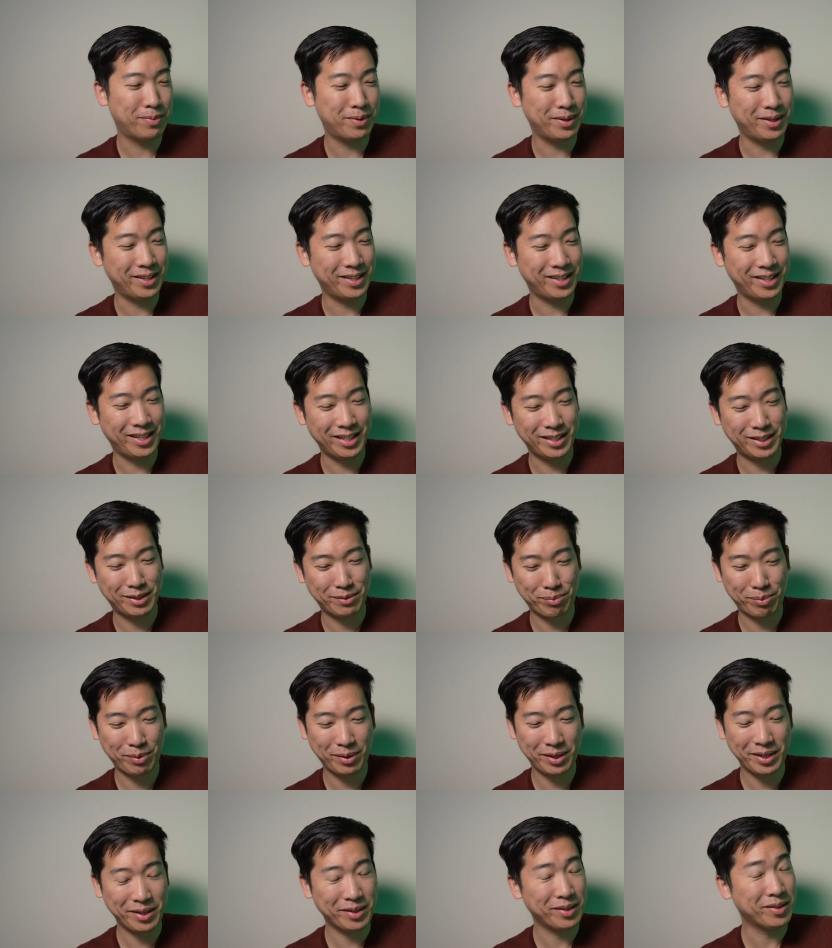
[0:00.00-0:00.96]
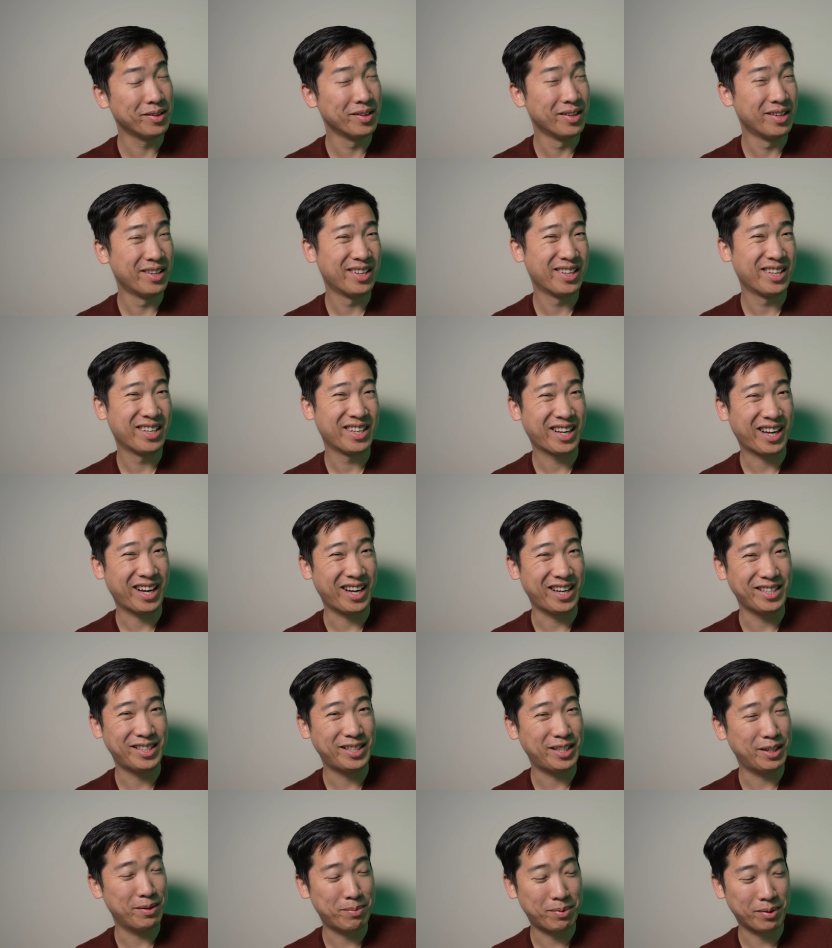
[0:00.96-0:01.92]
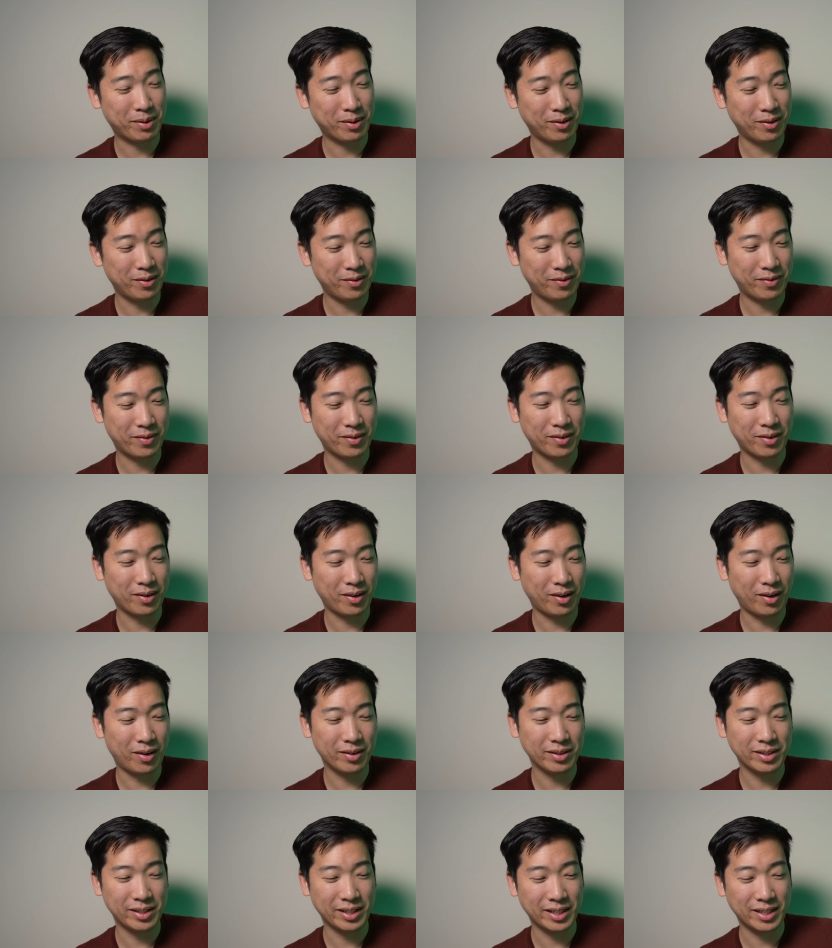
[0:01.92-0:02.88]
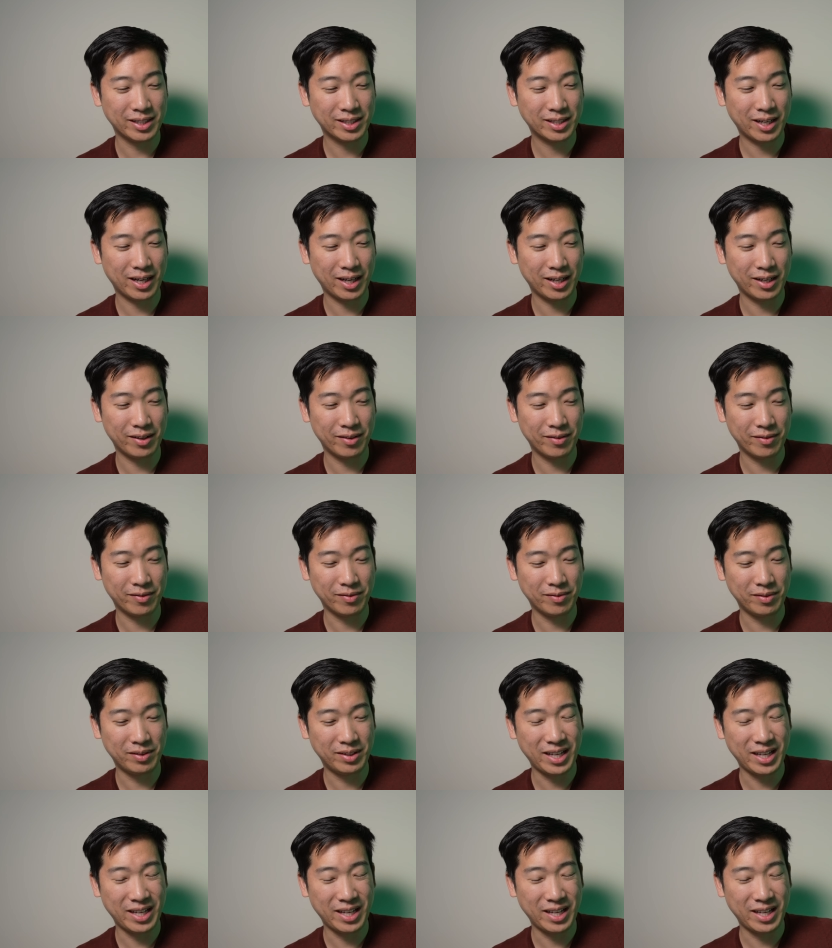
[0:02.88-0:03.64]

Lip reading: but it's pretty kind of typical for all these kind of